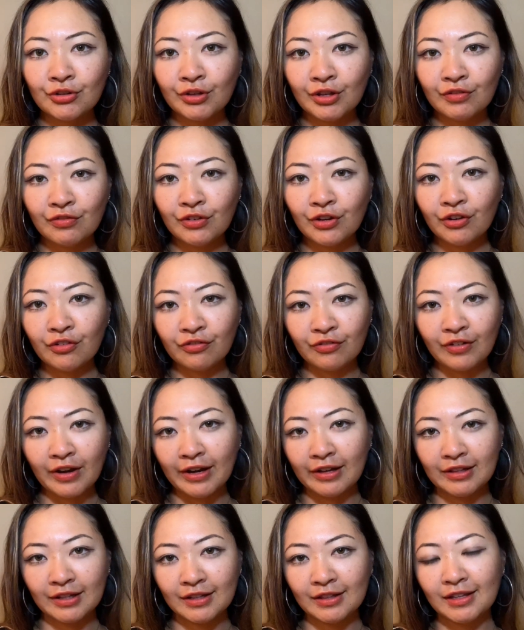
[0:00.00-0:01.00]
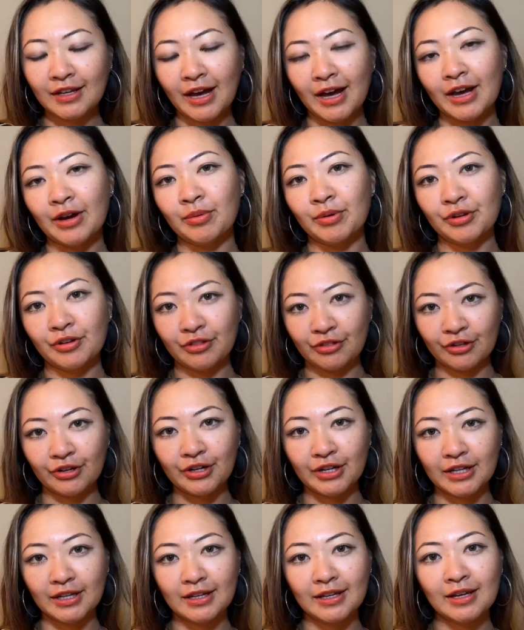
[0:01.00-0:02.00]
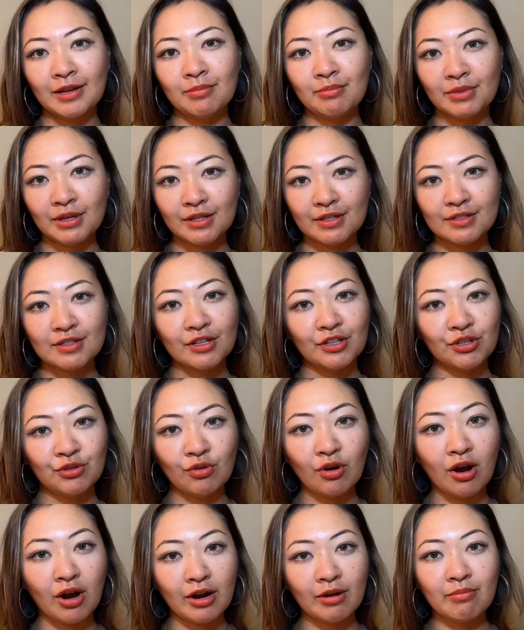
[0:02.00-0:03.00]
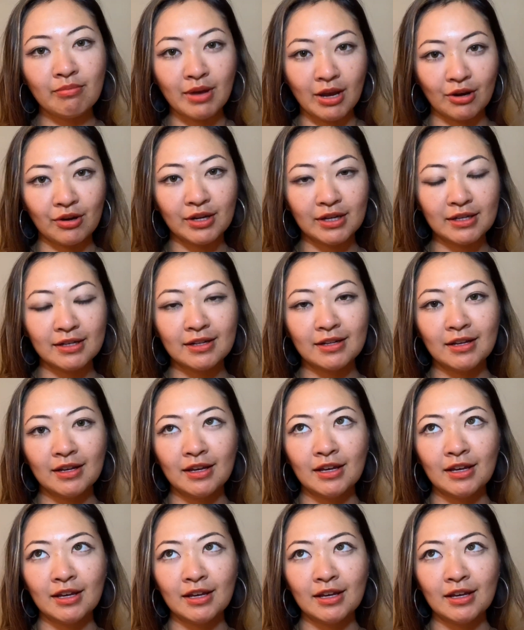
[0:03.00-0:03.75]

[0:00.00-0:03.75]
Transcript: if you're filing the I-130, it means that you are married.